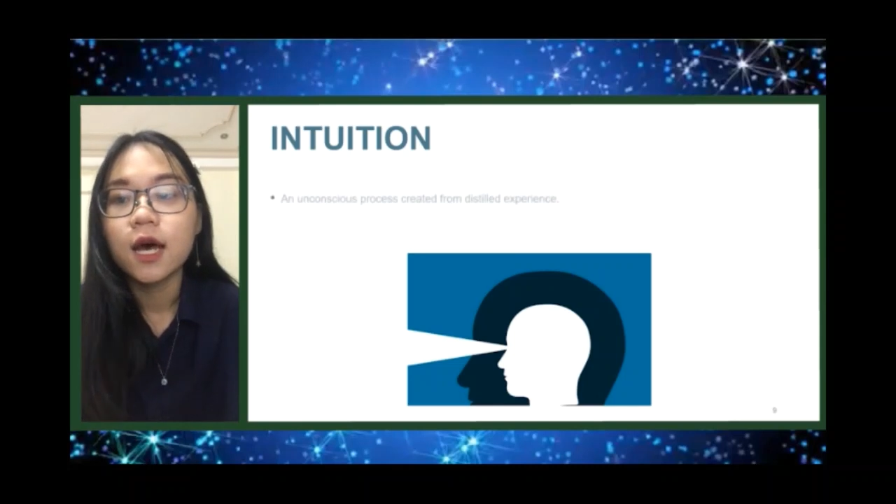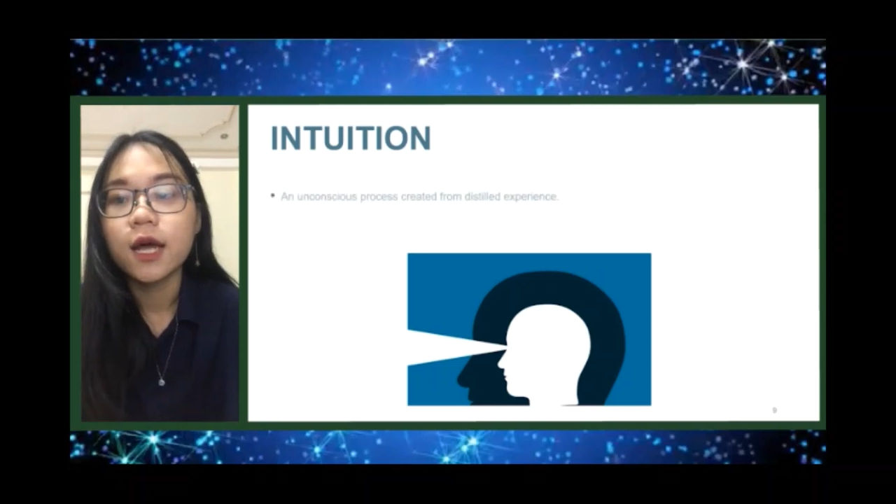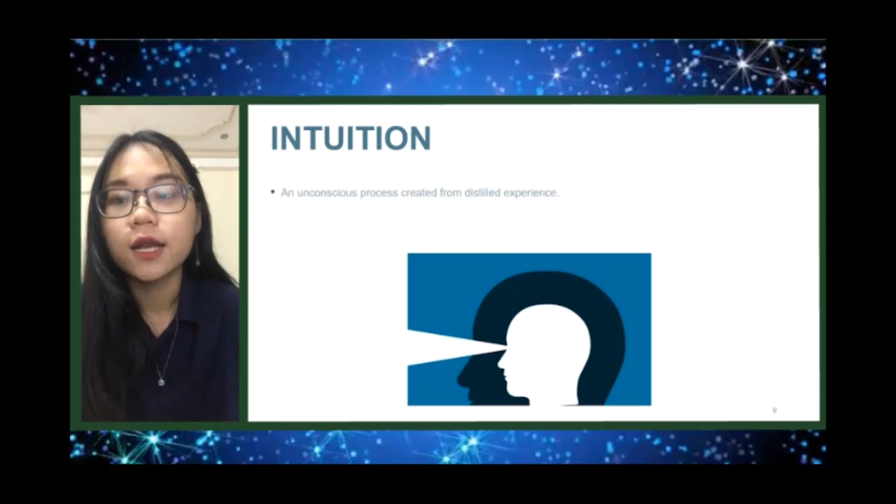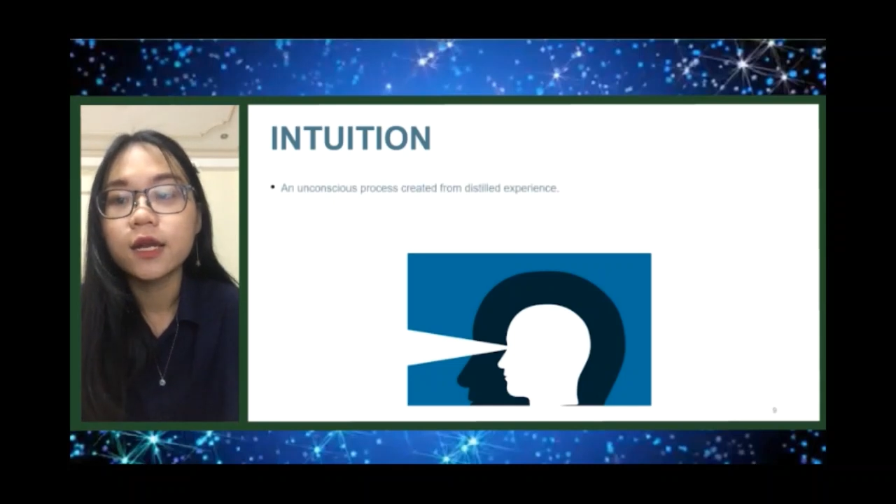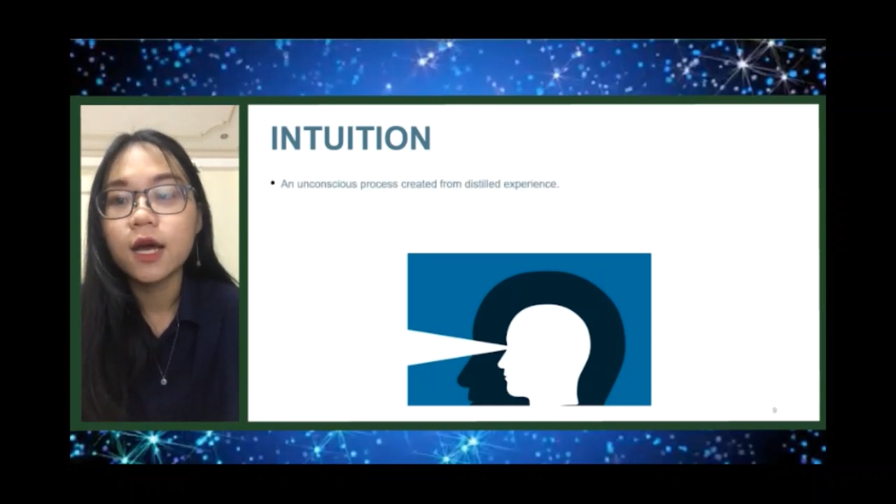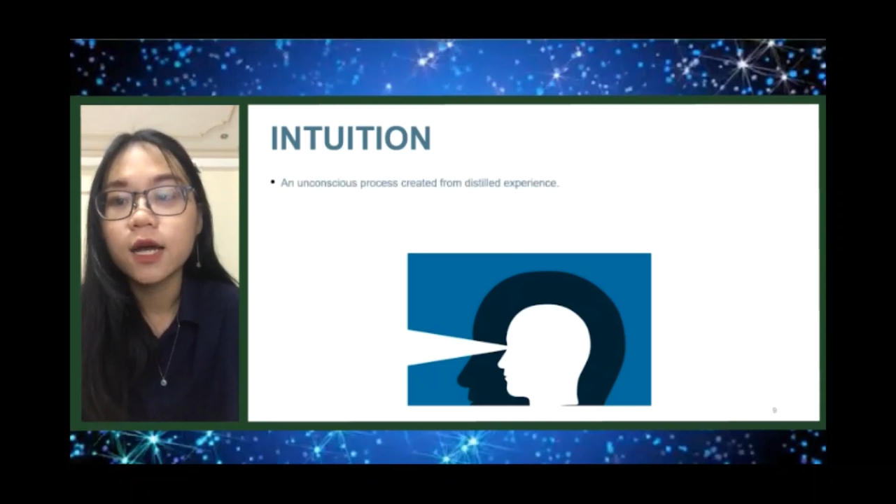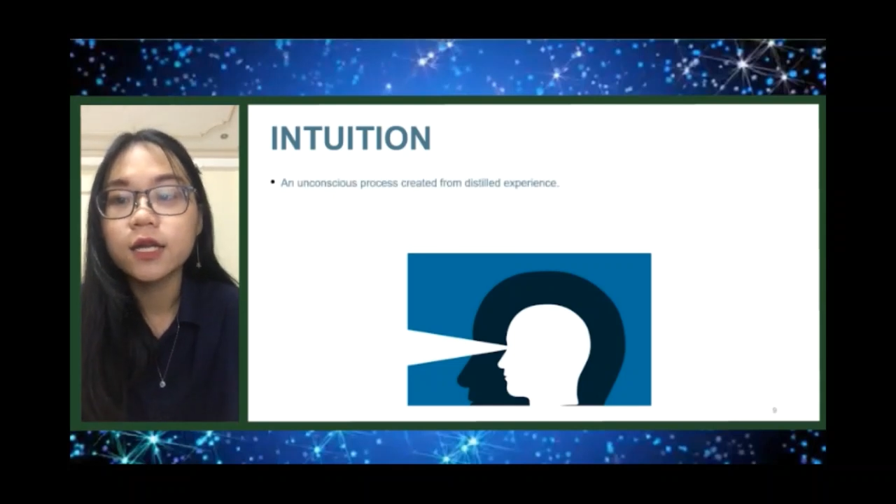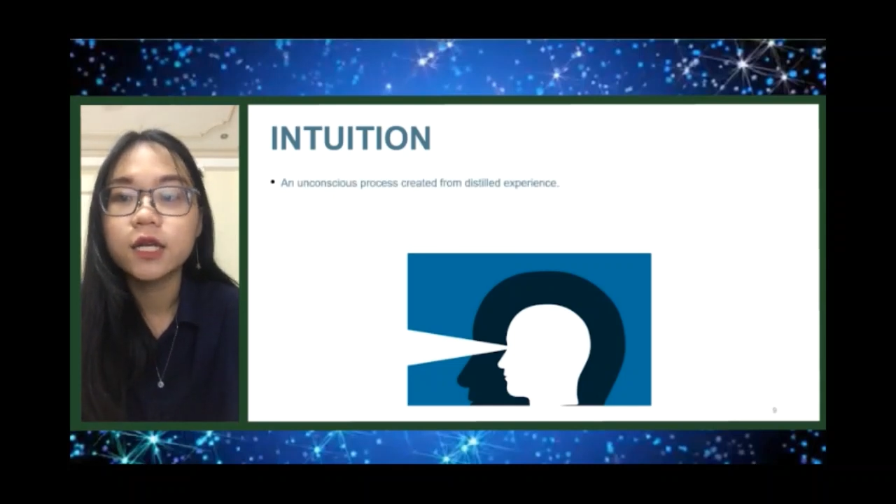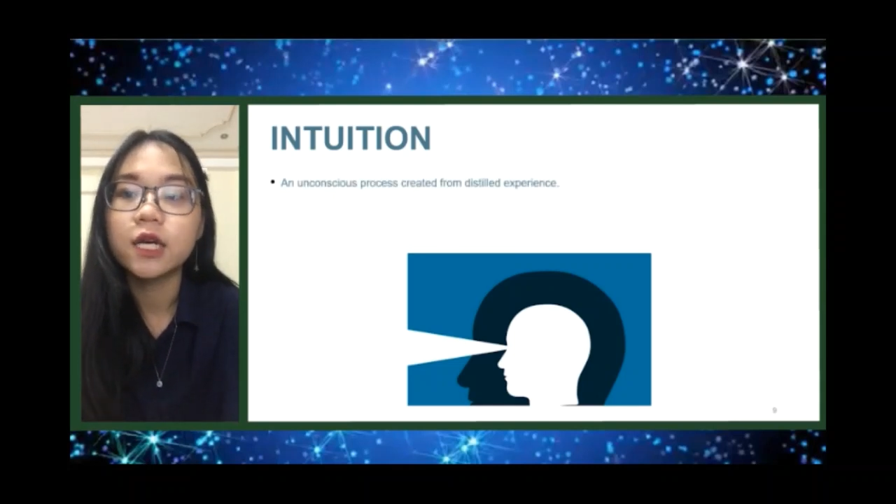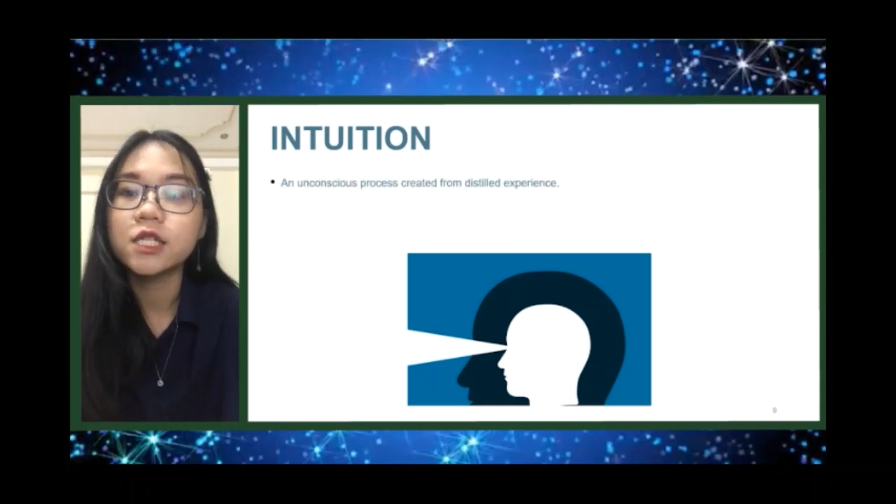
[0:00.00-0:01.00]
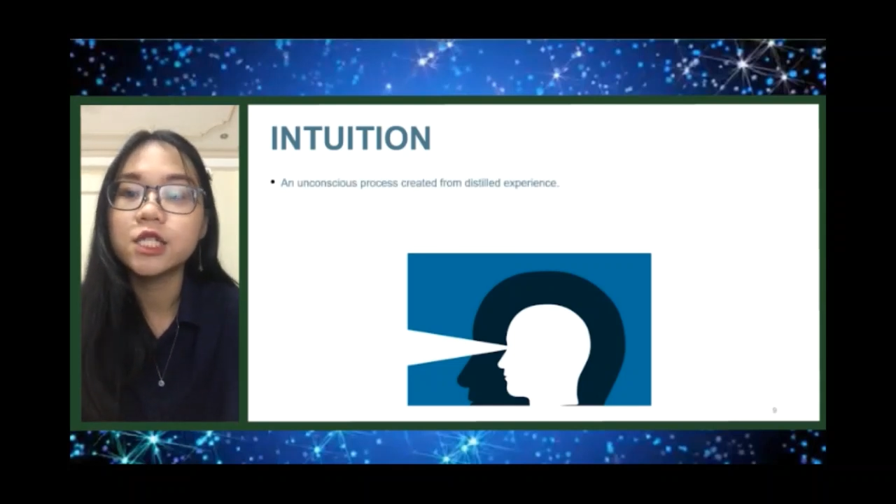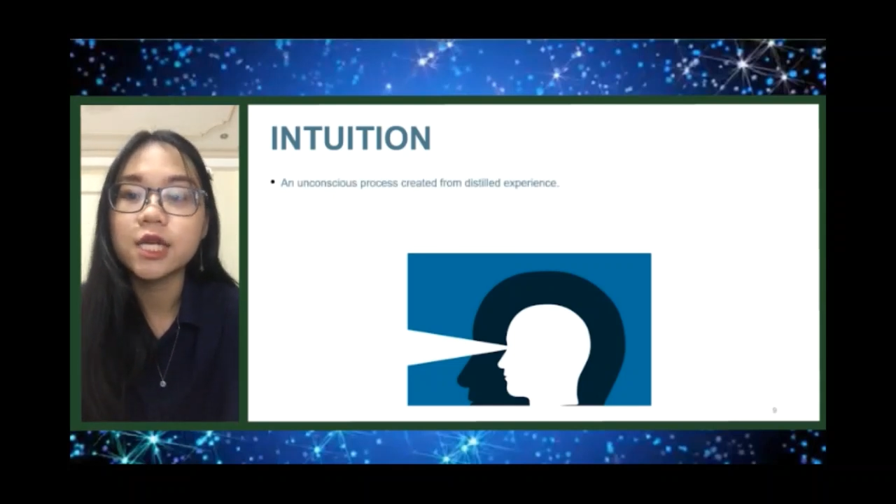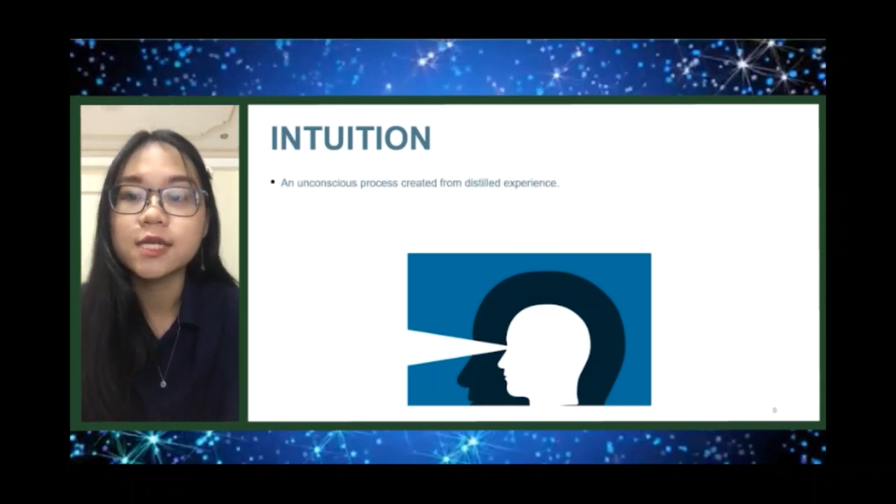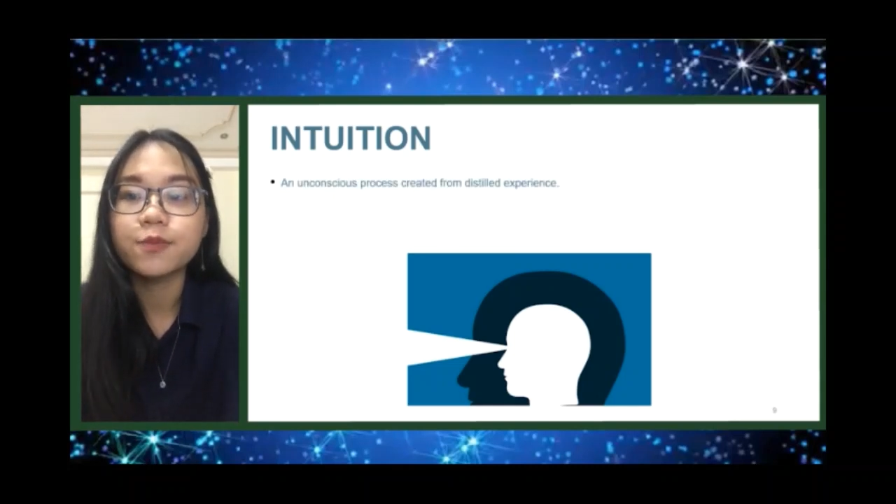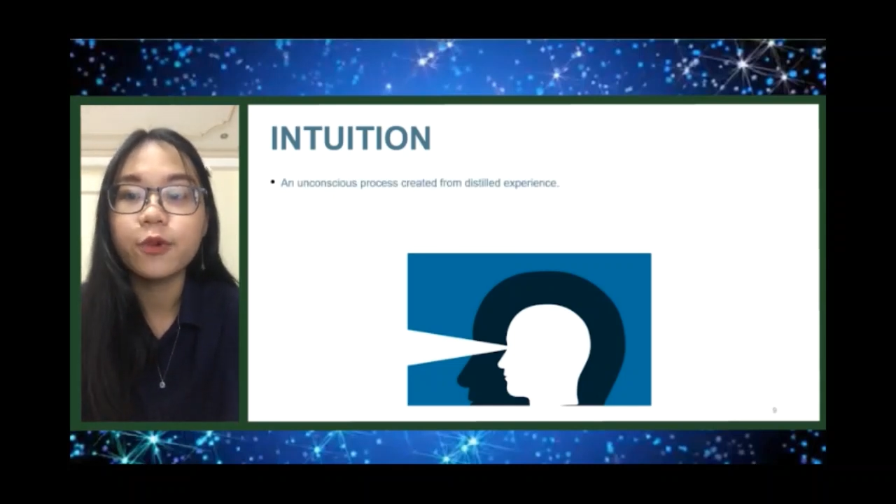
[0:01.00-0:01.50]
an
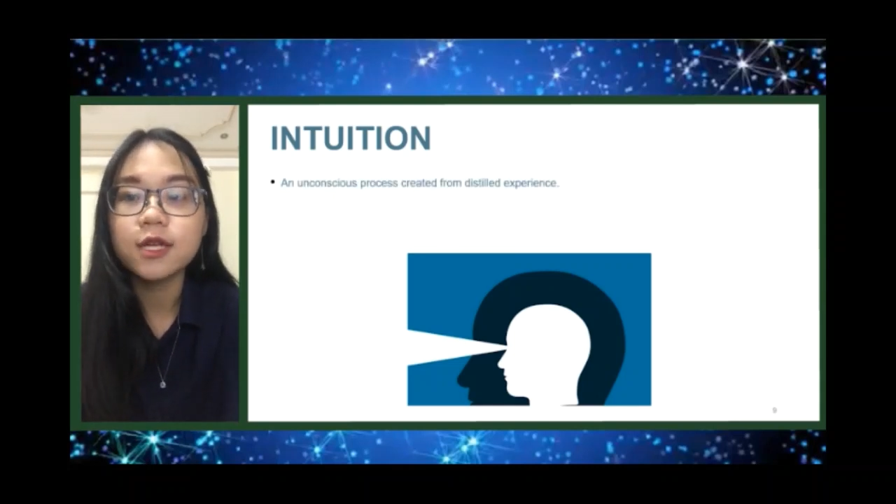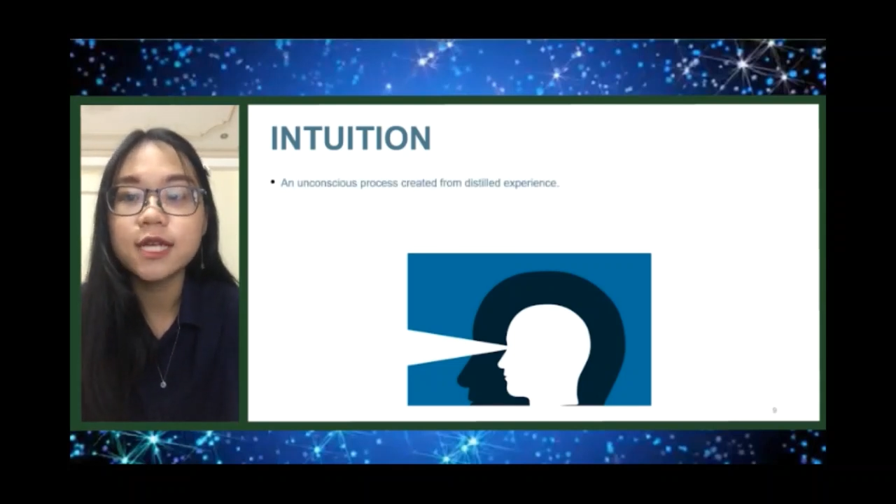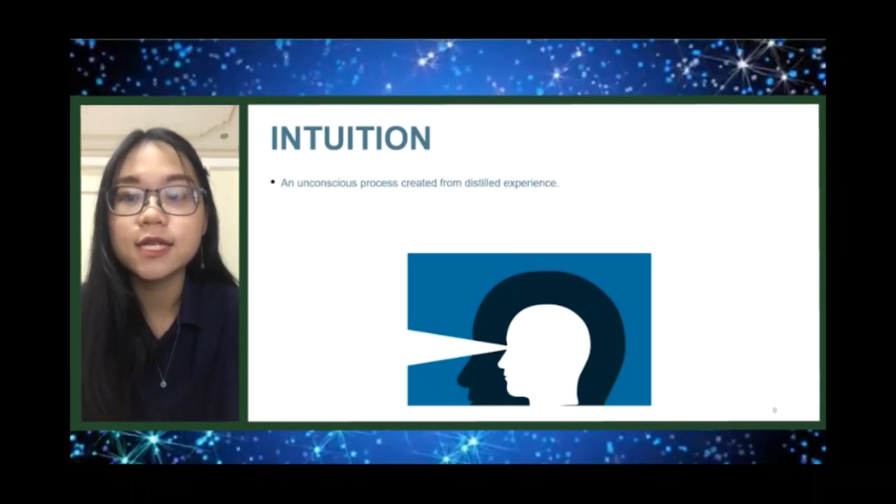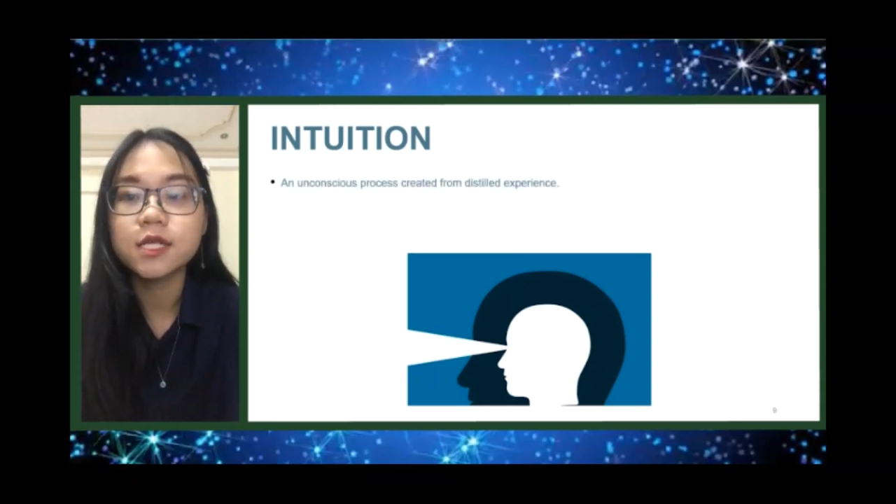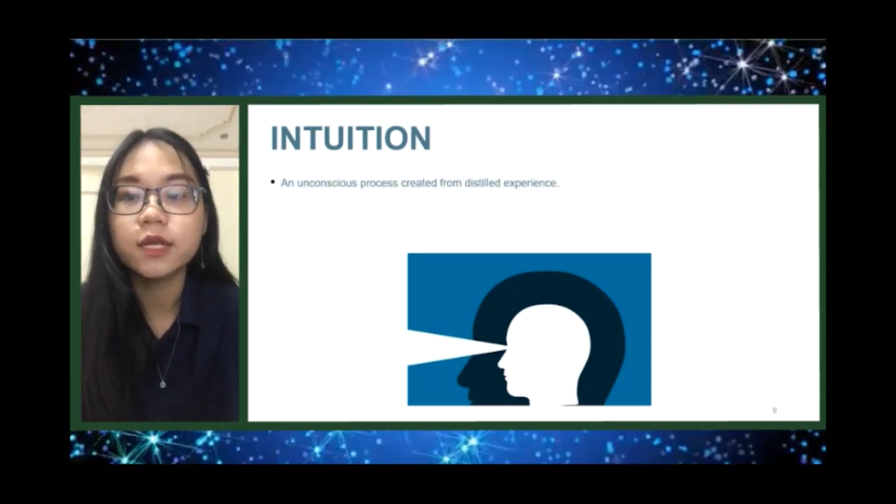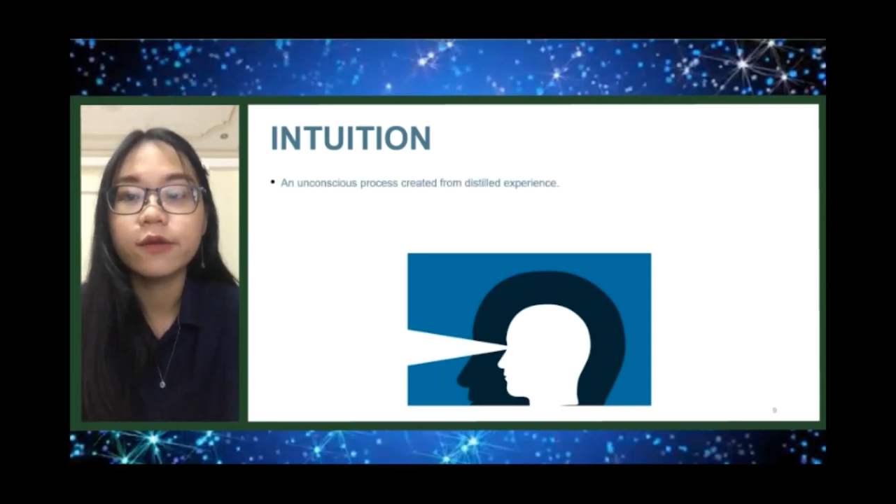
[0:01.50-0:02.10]
unconscious process